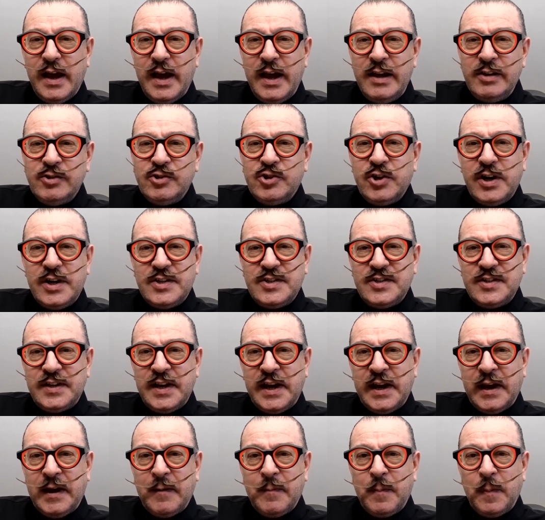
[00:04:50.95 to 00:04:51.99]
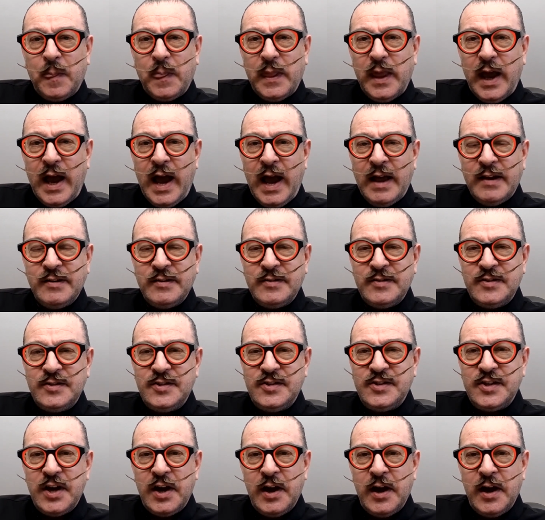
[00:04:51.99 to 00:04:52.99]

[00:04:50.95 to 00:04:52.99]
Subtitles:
interesting. And